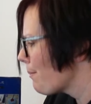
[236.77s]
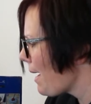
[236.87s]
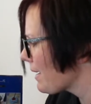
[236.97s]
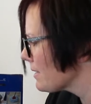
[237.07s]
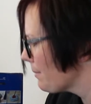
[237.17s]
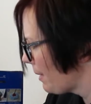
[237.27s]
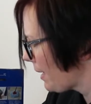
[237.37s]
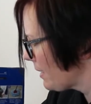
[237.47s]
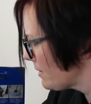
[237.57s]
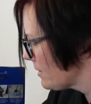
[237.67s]
back into
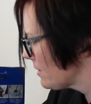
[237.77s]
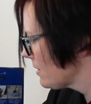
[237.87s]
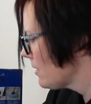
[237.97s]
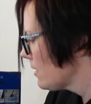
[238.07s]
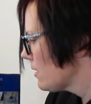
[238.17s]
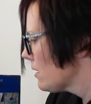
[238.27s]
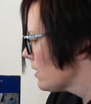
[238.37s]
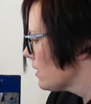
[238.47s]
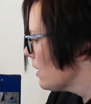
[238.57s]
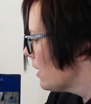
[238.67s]
bucket.
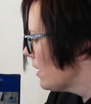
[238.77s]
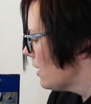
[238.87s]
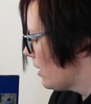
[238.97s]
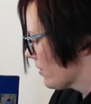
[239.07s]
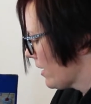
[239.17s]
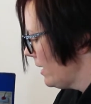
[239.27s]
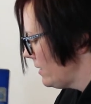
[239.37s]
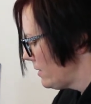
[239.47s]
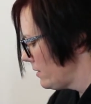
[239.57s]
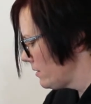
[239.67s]

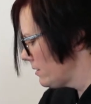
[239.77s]
Alright.